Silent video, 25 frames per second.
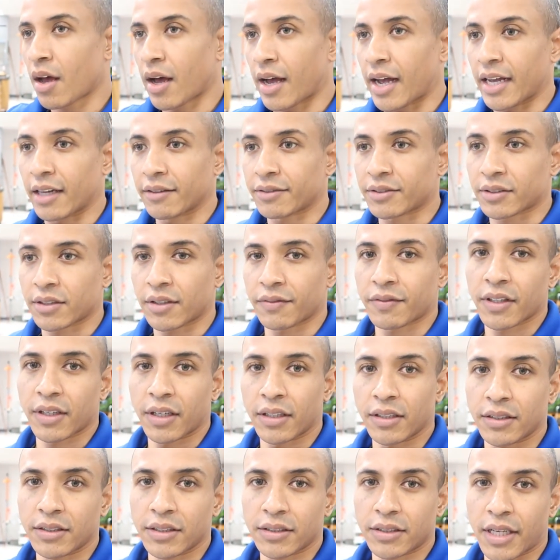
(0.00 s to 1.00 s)
I have stuff
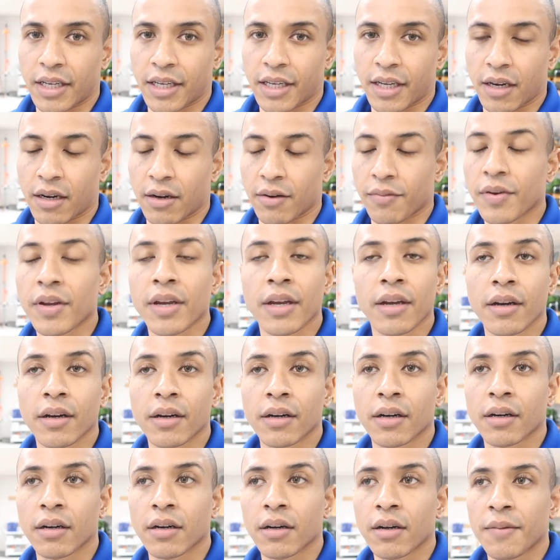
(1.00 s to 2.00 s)
that I need to take care of
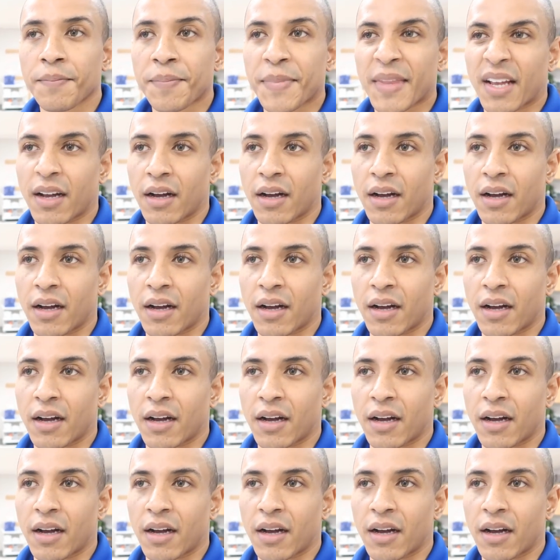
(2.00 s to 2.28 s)
here.